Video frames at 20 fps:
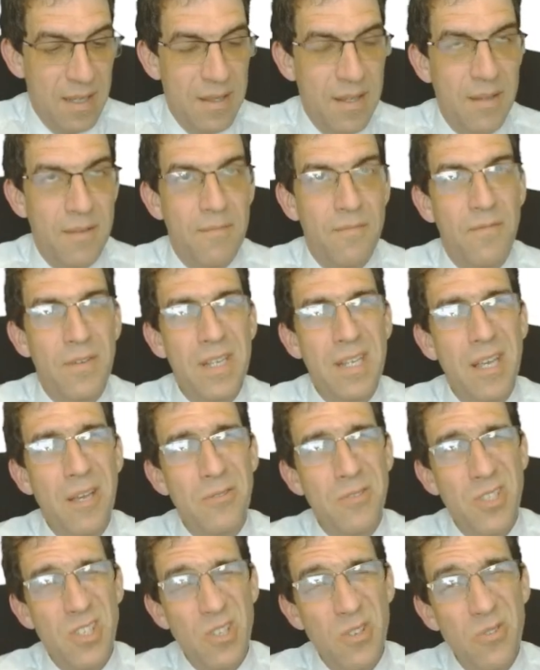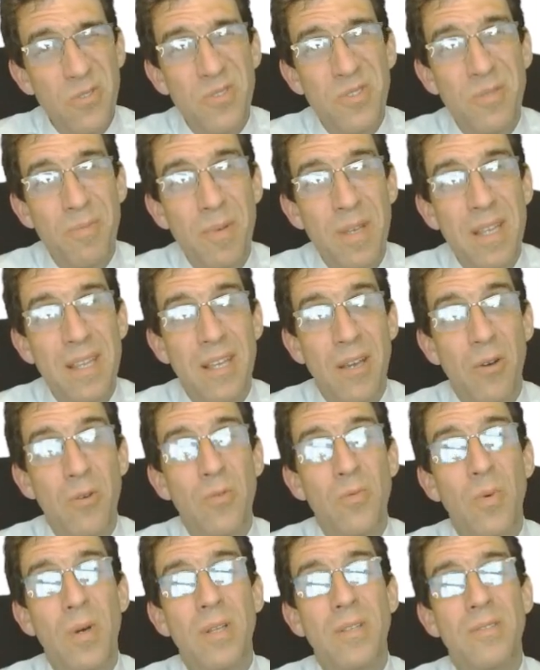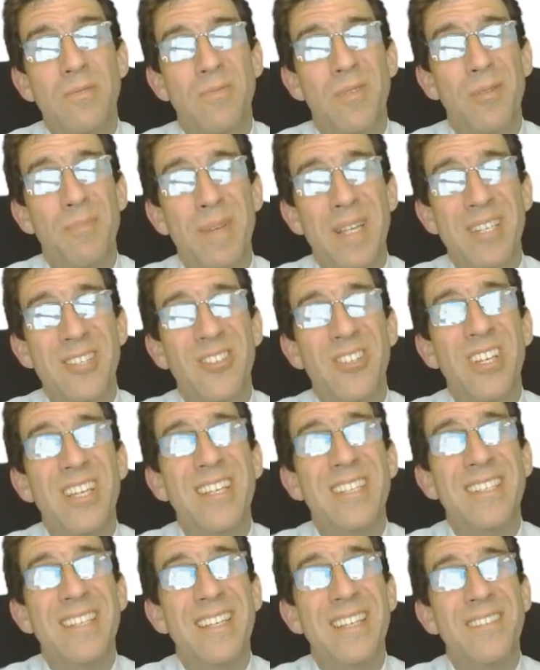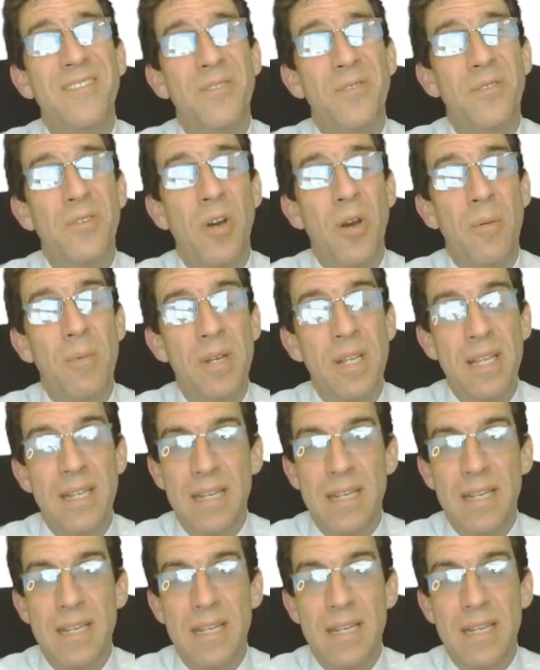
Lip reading: The videos used to be, the old ones were a bit cheesy, sort of comedy.